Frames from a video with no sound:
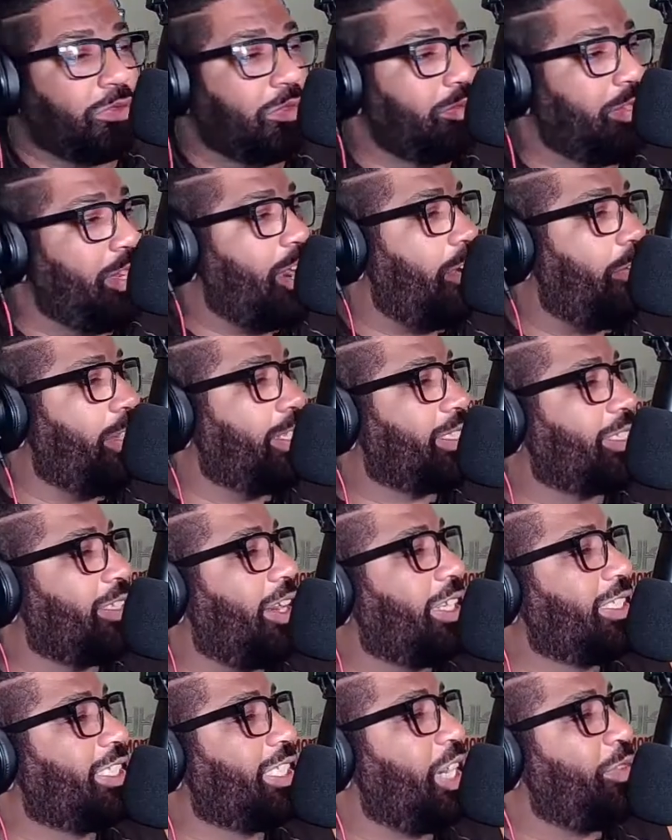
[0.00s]
We already
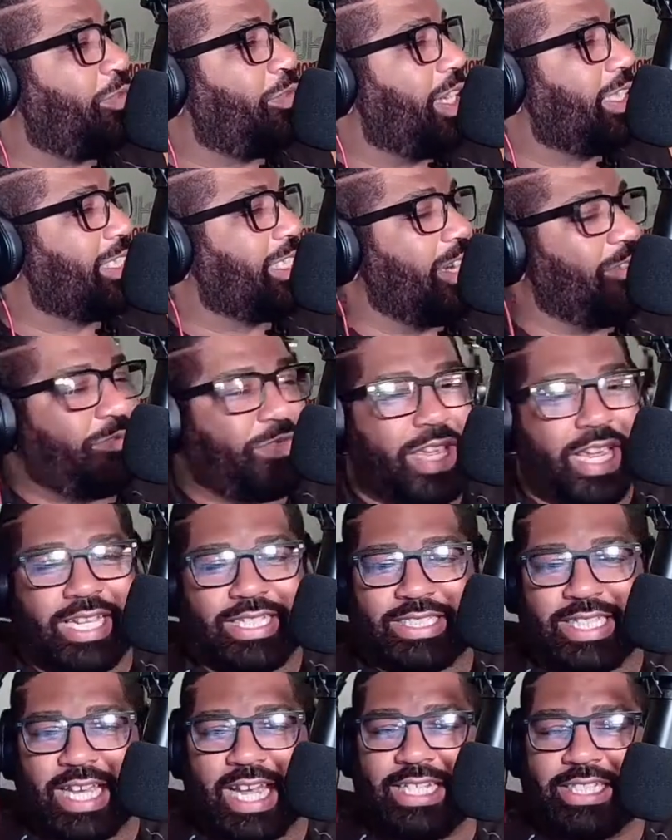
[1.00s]
saw Jennifer Hudson and
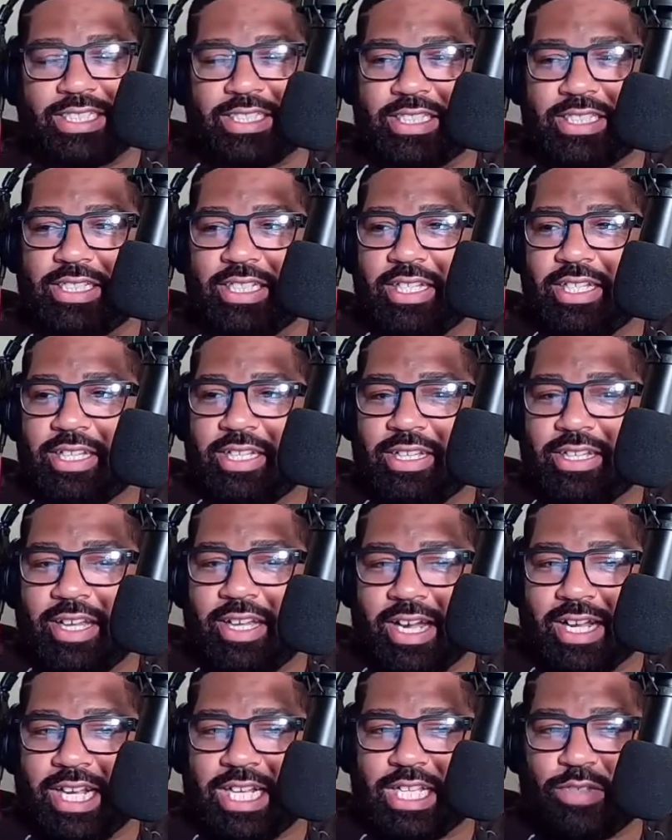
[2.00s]
Fantasia.
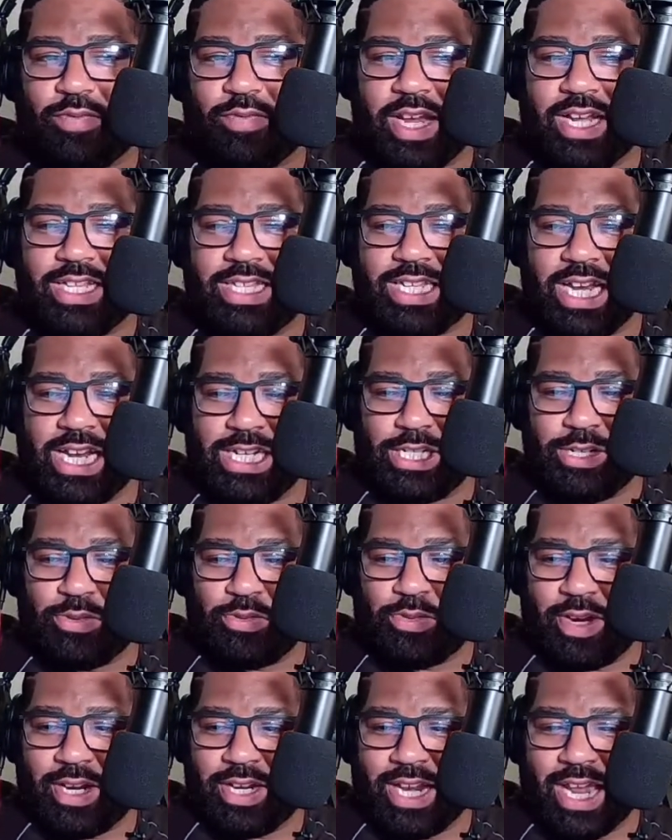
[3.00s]
I guess Fantasia
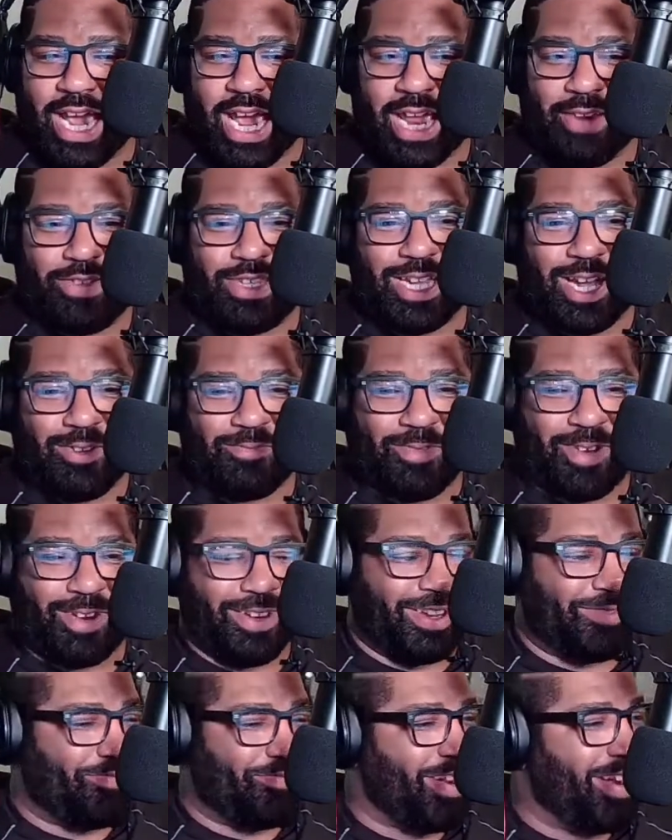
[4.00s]
won that. You're talking
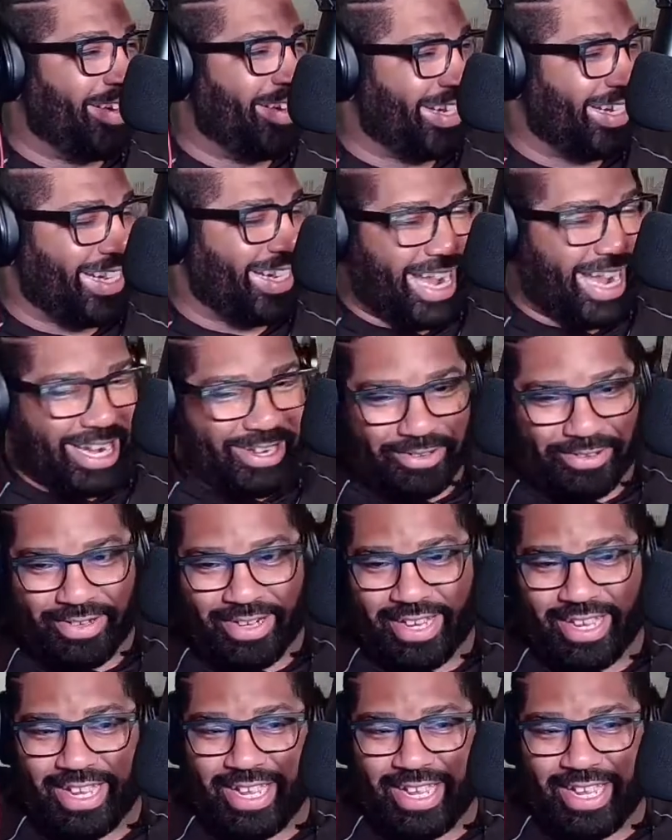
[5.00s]
about American Idol.